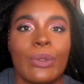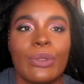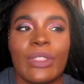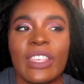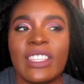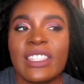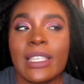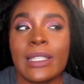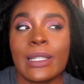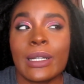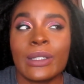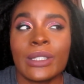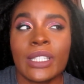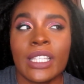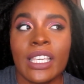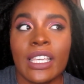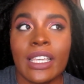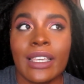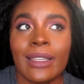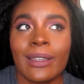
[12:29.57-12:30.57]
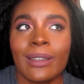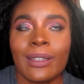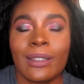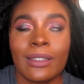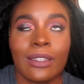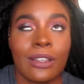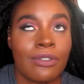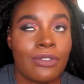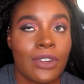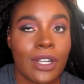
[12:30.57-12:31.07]
this is only
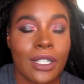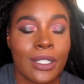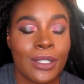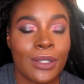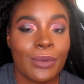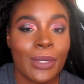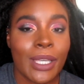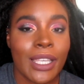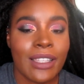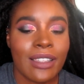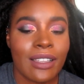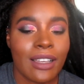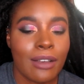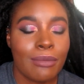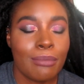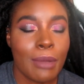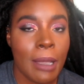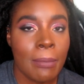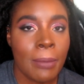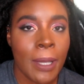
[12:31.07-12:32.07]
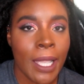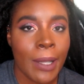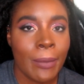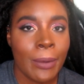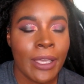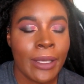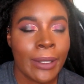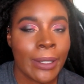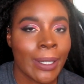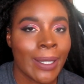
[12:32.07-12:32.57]
the first week of my pay
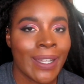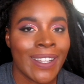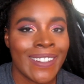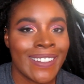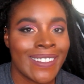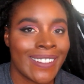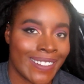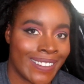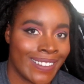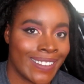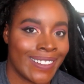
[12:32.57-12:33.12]
week, and